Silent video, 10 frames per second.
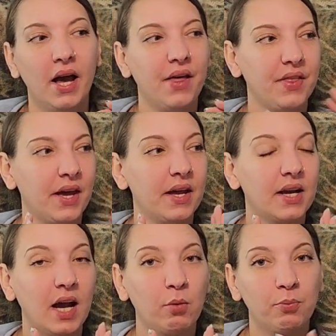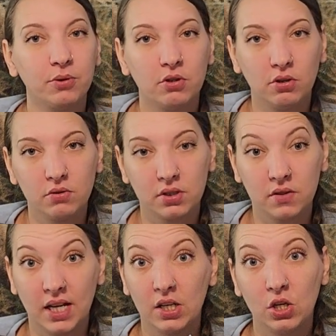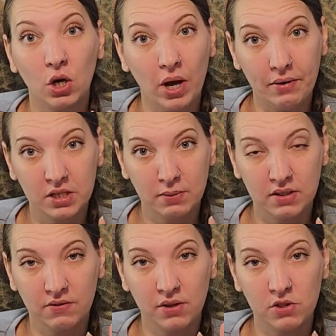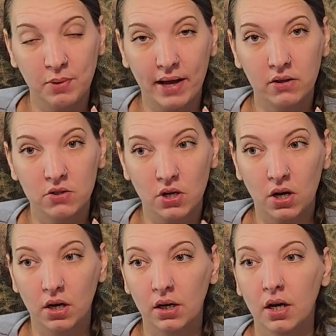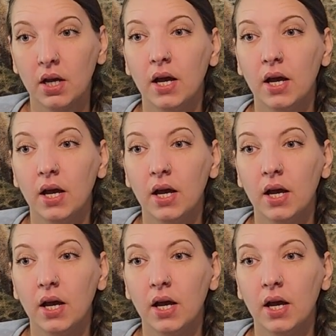and then I will put those, because I know how expensive those patterns are,